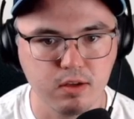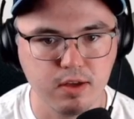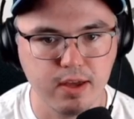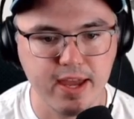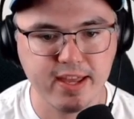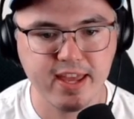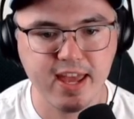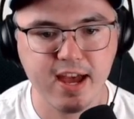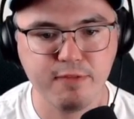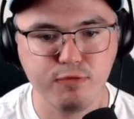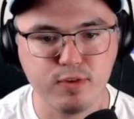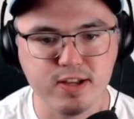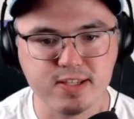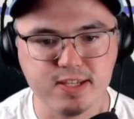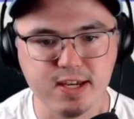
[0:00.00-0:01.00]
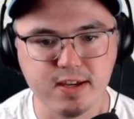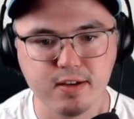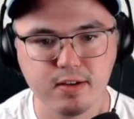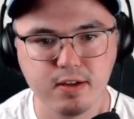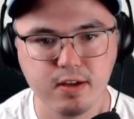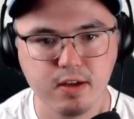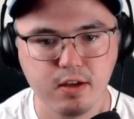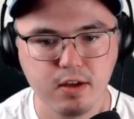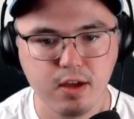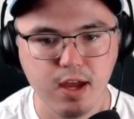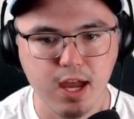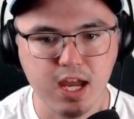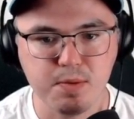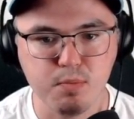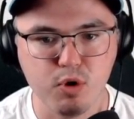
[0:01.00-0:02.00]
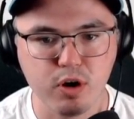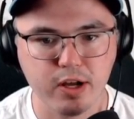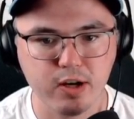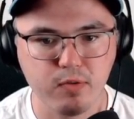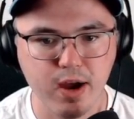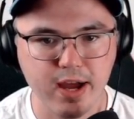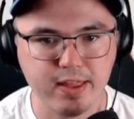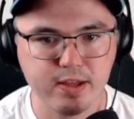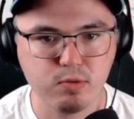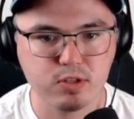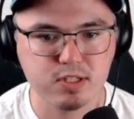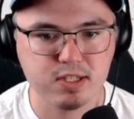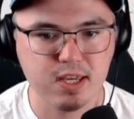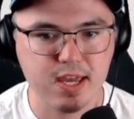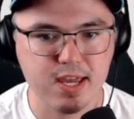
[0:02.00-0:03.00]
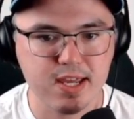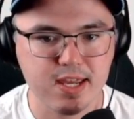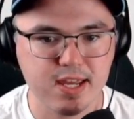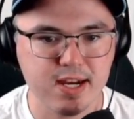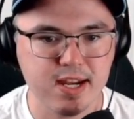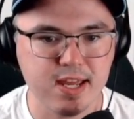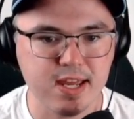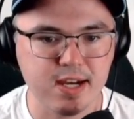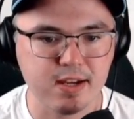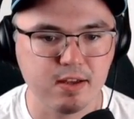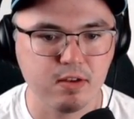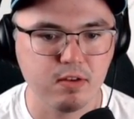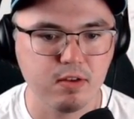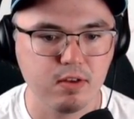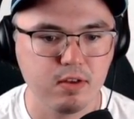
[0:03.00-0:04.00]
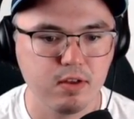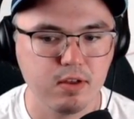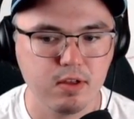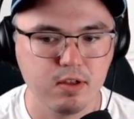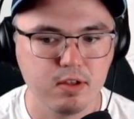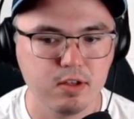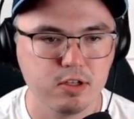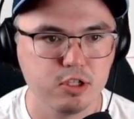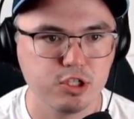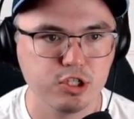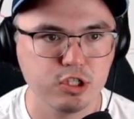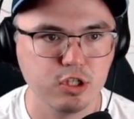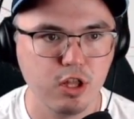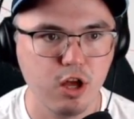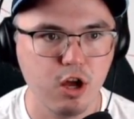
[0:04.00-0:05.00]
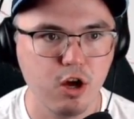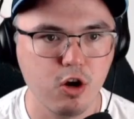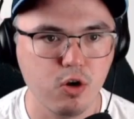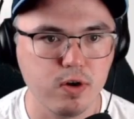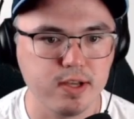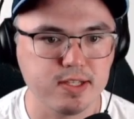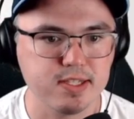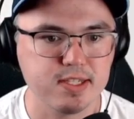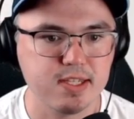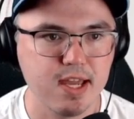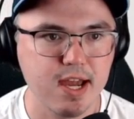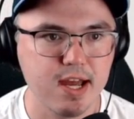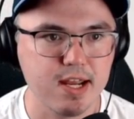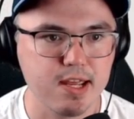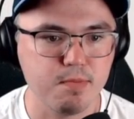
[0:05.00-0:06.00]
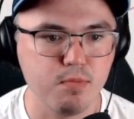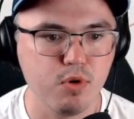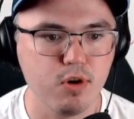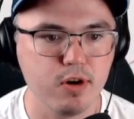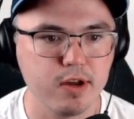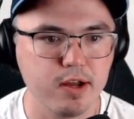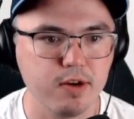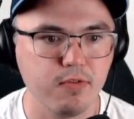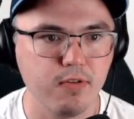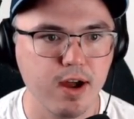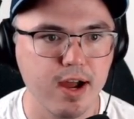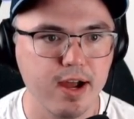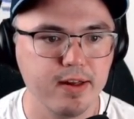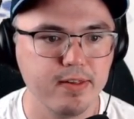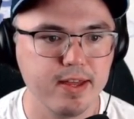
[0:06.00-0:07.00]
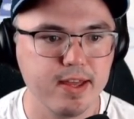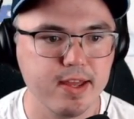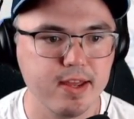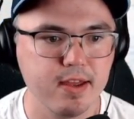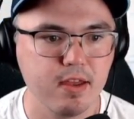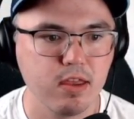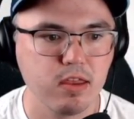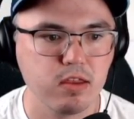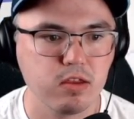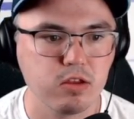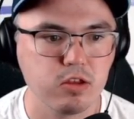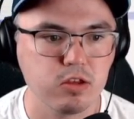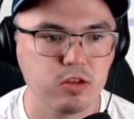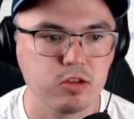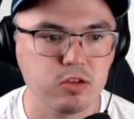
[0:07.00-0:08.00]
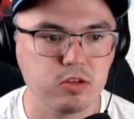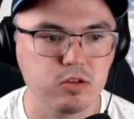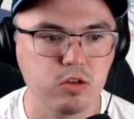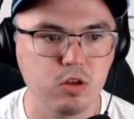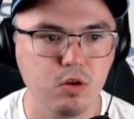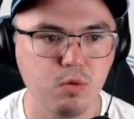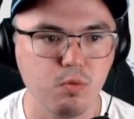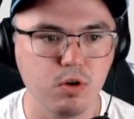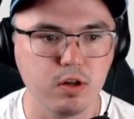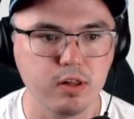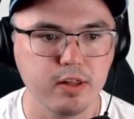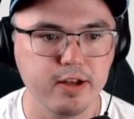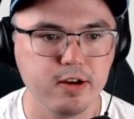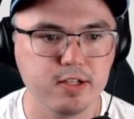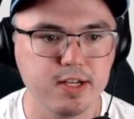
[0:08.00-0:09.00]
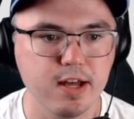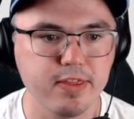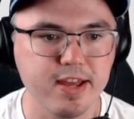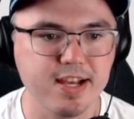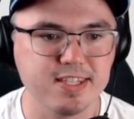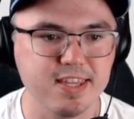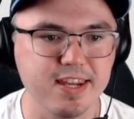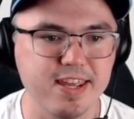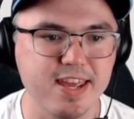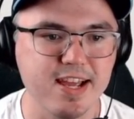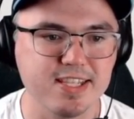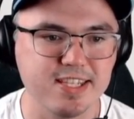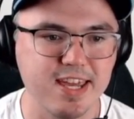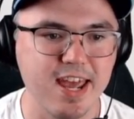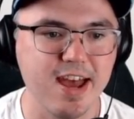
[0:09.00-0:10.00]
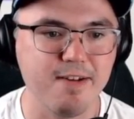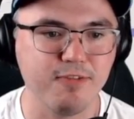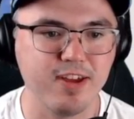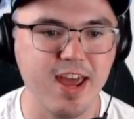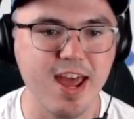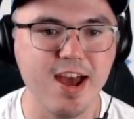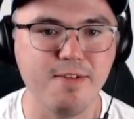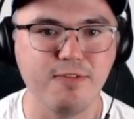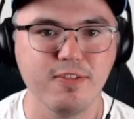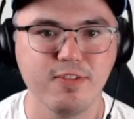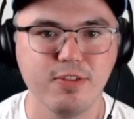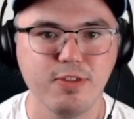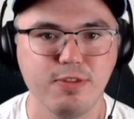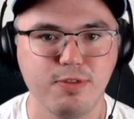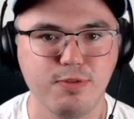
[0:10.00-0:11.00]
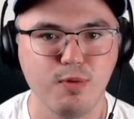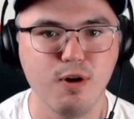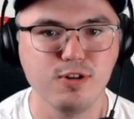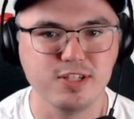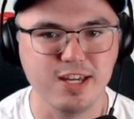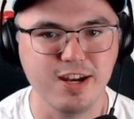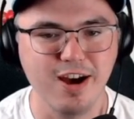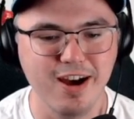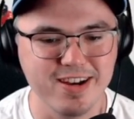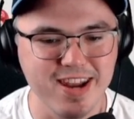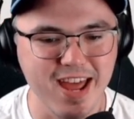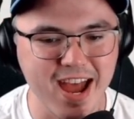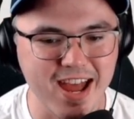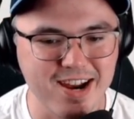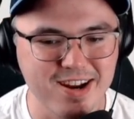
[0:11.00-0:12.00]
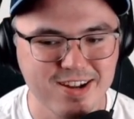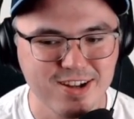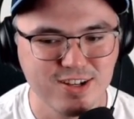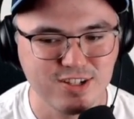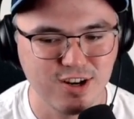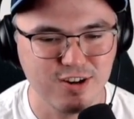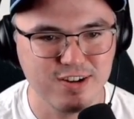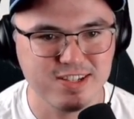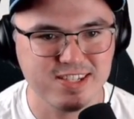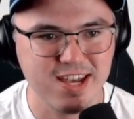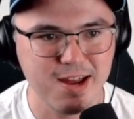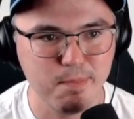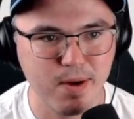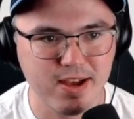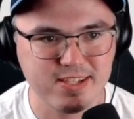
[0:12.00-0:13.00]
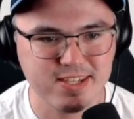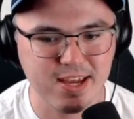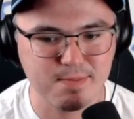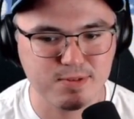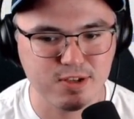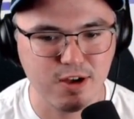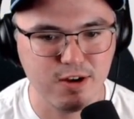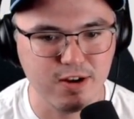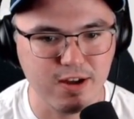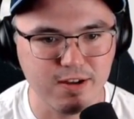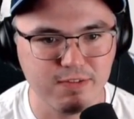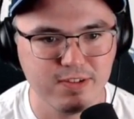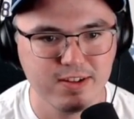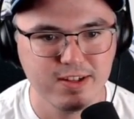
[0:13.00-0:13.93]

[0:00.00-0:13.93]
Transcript: And Kampf wins it. And Morgan Rielly will take it in. Slow and steady. Morgan Rielly will clear it down the ice, and he hits Kampf. Kampf throws it on net. Turned aside by Samsonov.